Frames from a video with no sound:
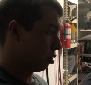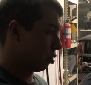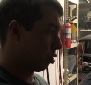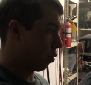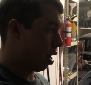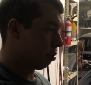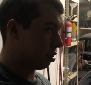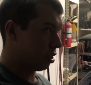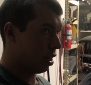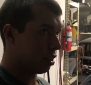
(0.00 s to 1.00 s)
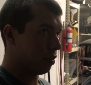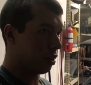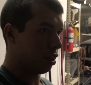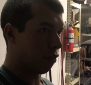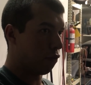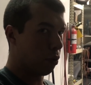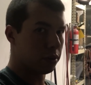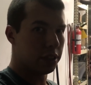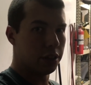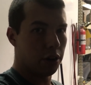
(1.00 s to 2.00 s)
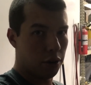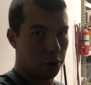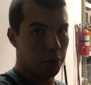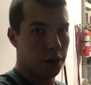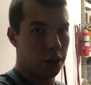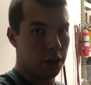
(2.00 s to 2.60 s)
So I was tech to, I think, a 14.0.